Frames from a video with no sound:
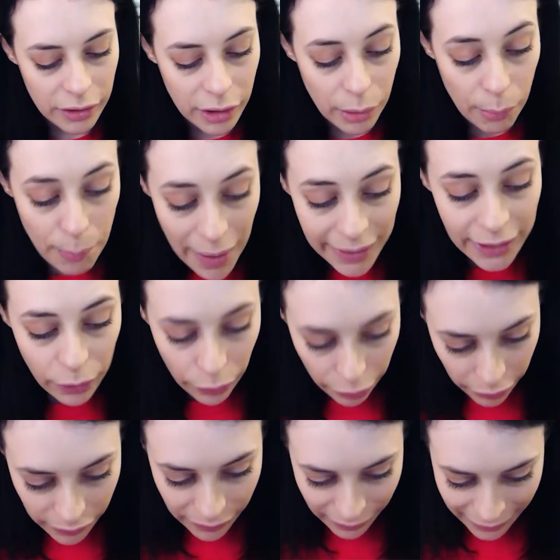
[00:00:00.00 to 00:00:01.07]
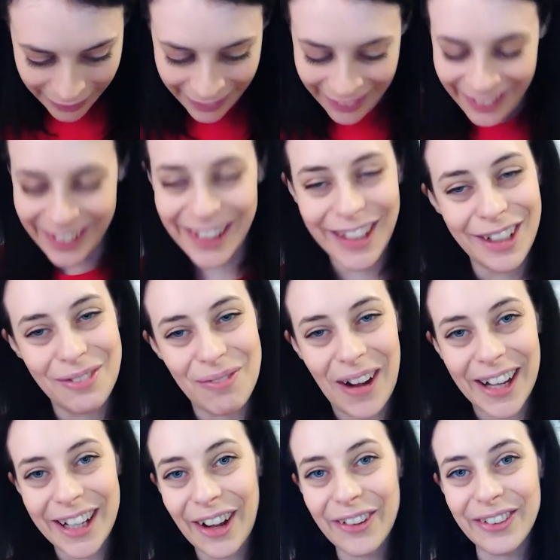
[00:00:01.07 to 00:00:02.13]
many others, in
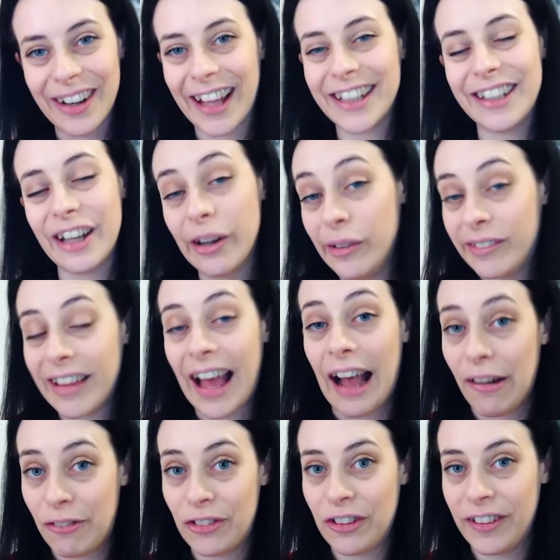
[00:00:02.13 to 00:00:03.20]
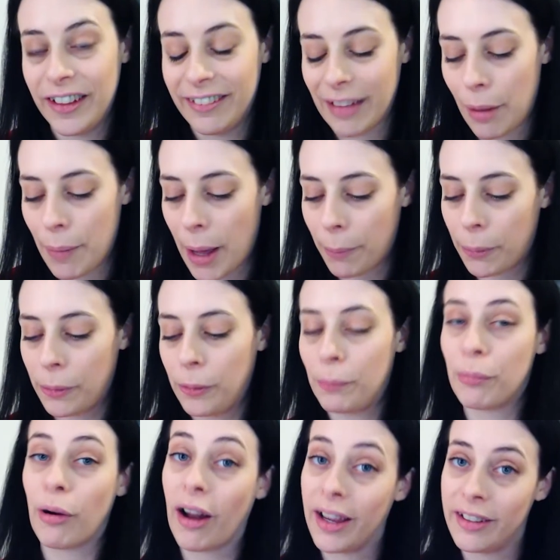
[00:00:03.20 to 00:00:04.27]
my own notes after the exam happened
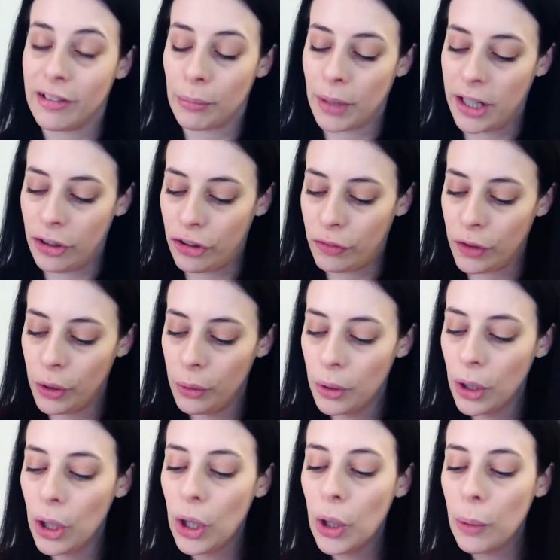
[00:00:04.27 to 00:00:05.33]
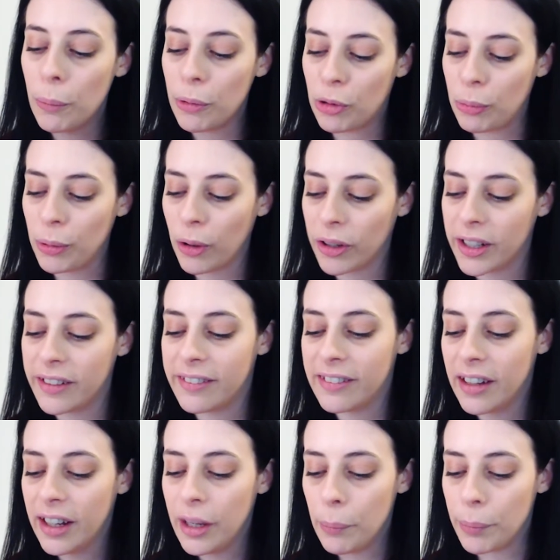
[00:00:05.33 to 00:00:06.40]
prior to my interview. But to be honest,
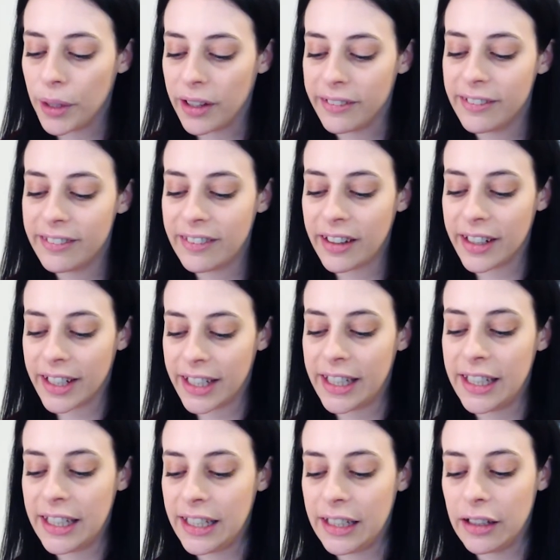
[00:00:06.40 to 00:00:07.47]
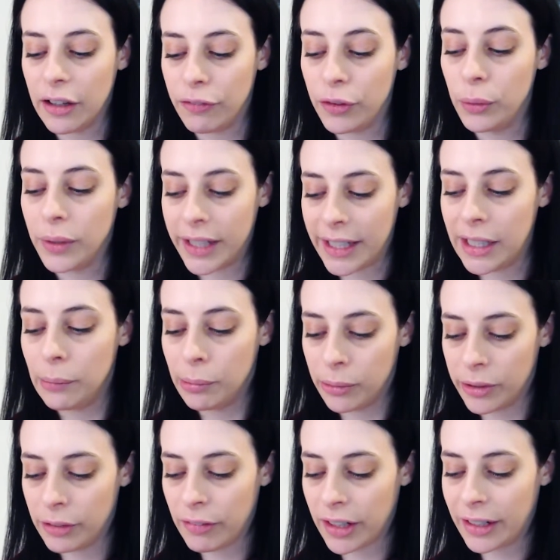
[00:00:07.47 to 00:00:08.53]
because it said a few key
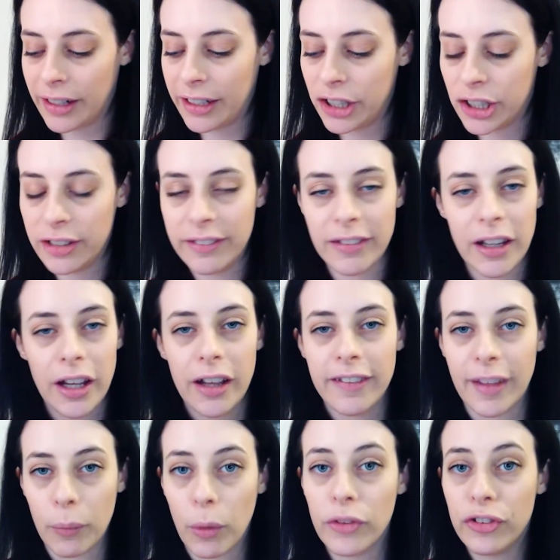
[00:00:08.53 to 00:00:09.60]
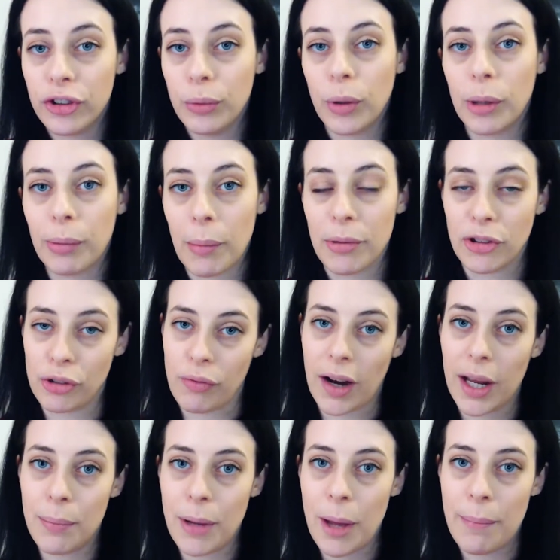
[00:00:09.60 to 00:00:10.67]
building regulations, they're ones you want to be able to
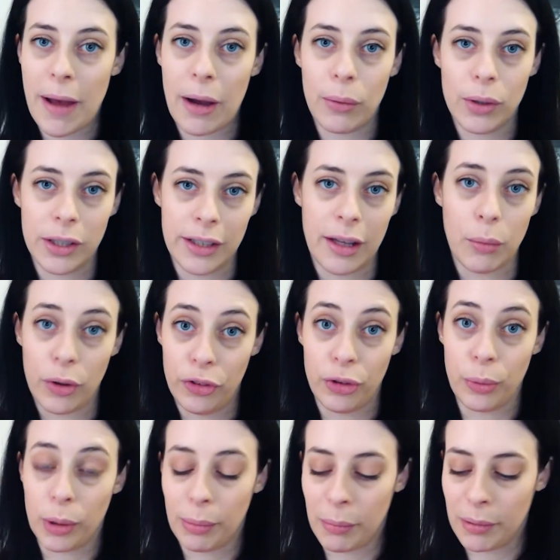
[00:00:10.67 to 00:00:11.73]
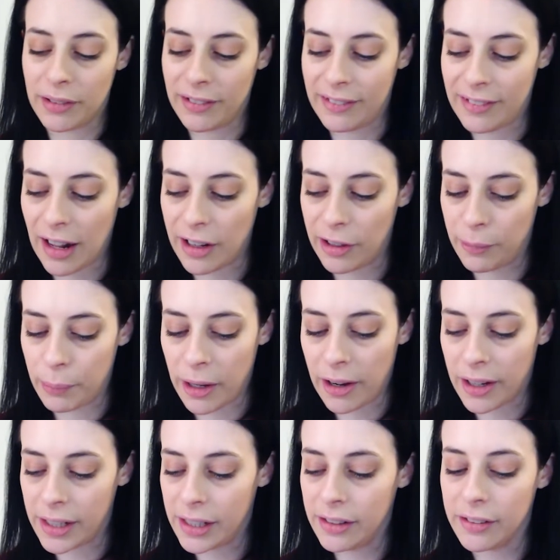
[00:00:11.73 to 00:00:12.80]
write a bit about and they're ones you want to be able to stand
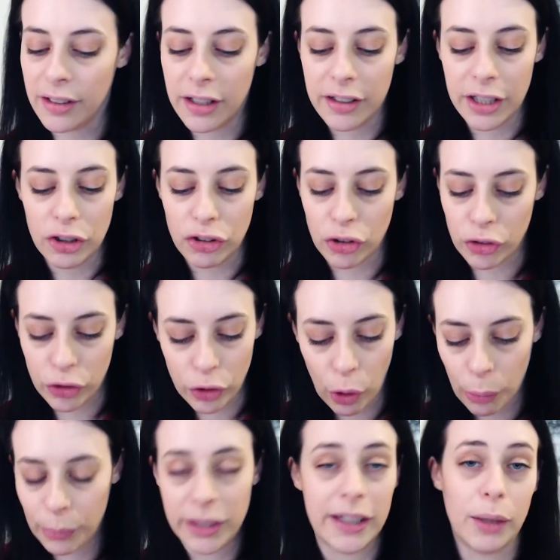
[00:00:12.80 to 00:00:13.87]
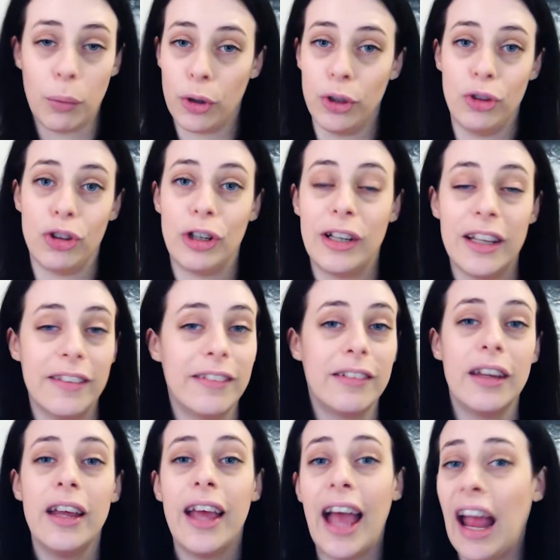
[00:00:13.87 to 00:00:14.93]
behind. It does not mean they want you to list
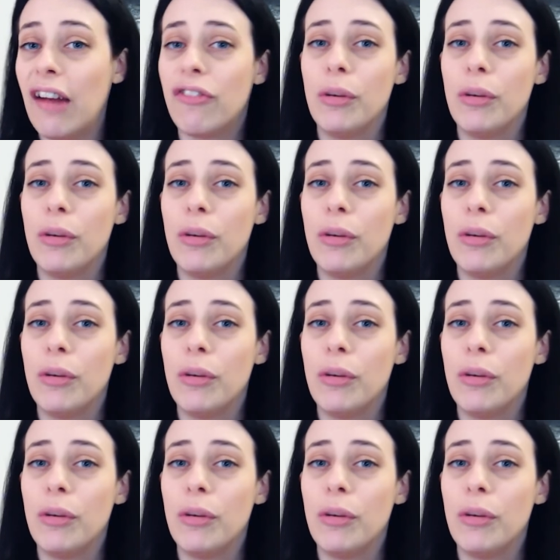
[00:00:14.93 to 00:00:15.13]
every